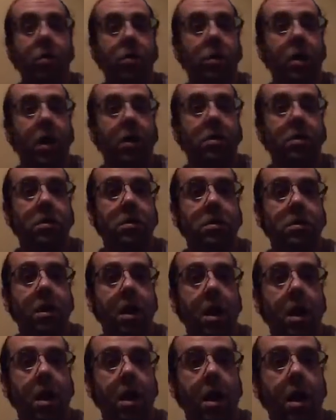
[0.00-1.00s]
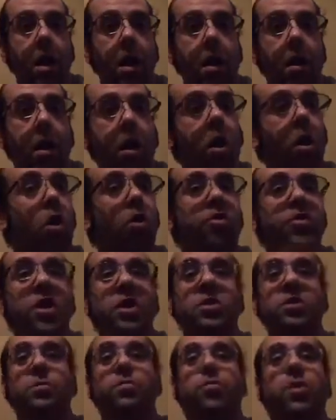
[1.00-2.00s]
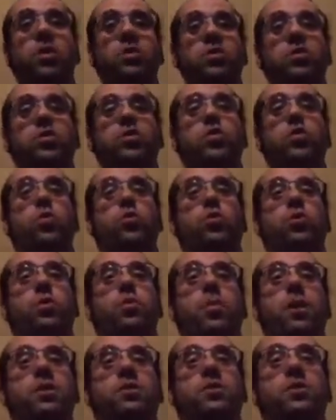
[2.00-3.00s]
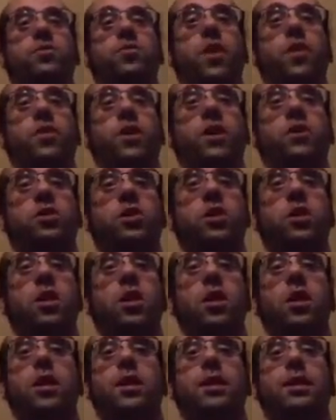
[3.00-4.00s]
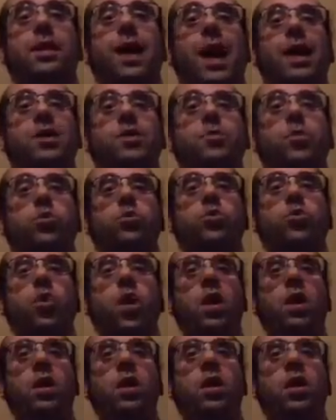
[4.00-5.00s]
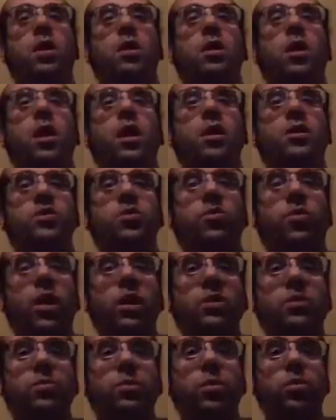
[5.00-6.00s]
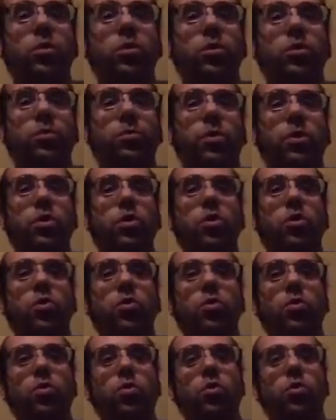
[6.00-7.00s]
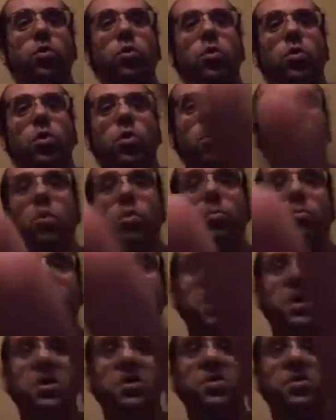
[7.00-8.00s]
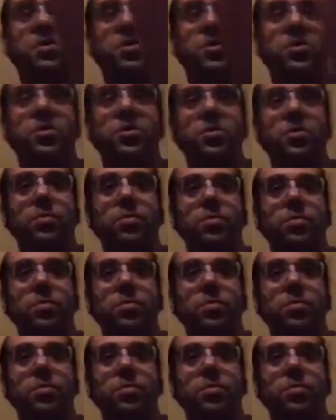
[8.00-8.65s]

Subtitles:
would like to say all thanks and praises due to the Bassis Foundation. God is most great. None has the right to be worshipped but you. Peace.